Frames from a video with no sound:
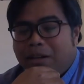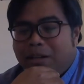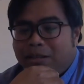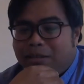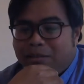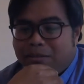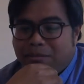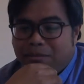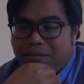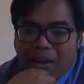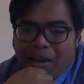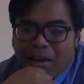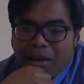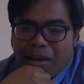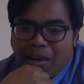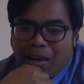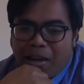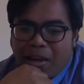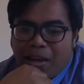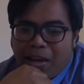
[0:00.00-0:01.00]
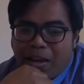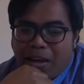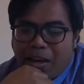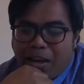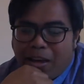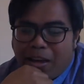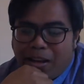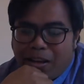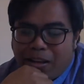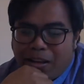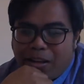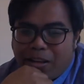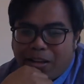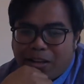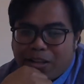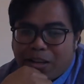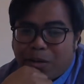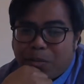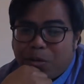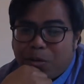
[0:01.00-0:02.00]
it? And
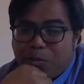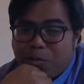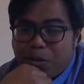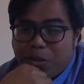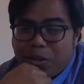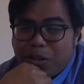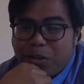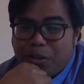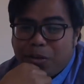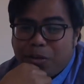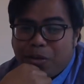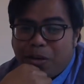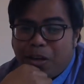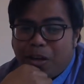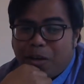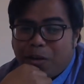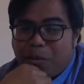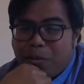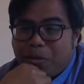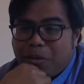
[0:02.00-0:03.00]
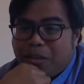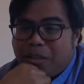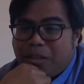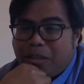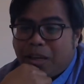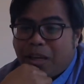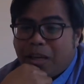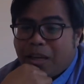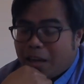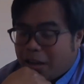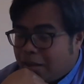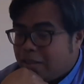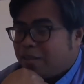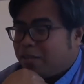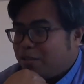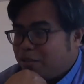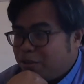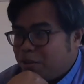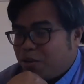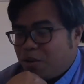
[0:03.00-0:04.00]
some of you would say,
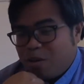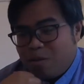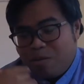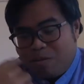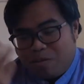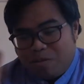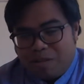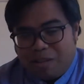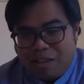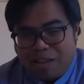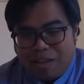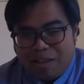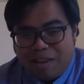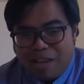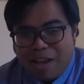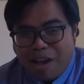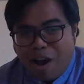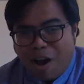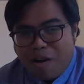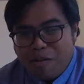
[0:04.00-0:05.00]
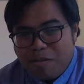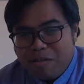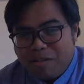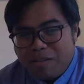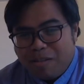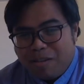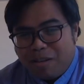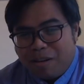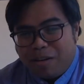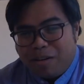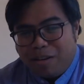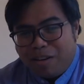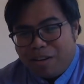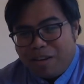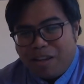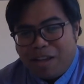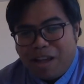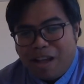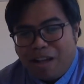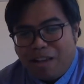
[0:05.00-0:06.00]
yes, Lily Allen
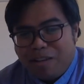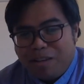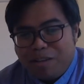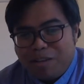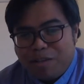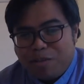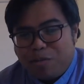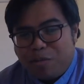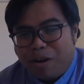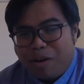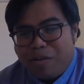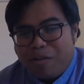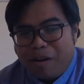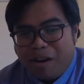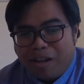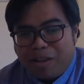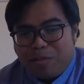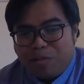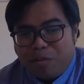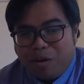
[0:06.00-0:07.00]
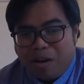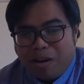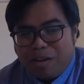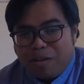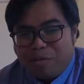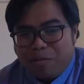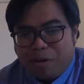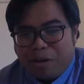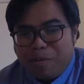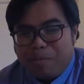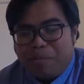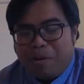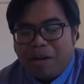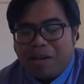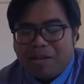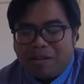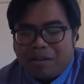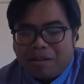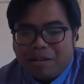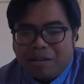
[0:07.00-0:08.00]
is quite right. Why
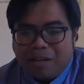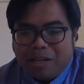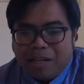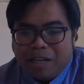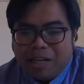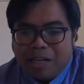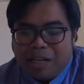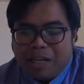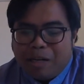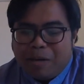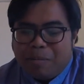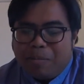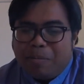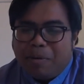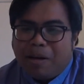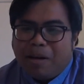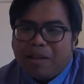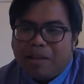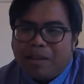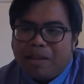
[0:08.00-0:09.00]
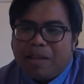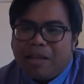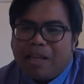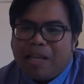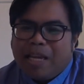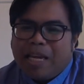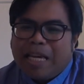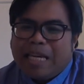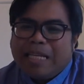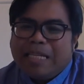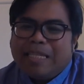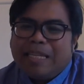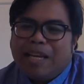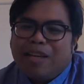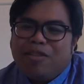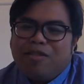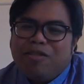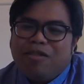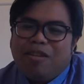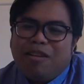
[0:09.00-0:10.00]
bother? But
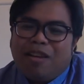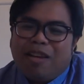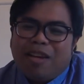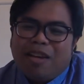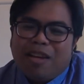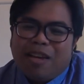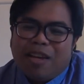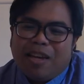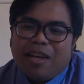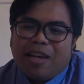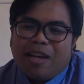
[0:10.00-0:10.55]
essentially,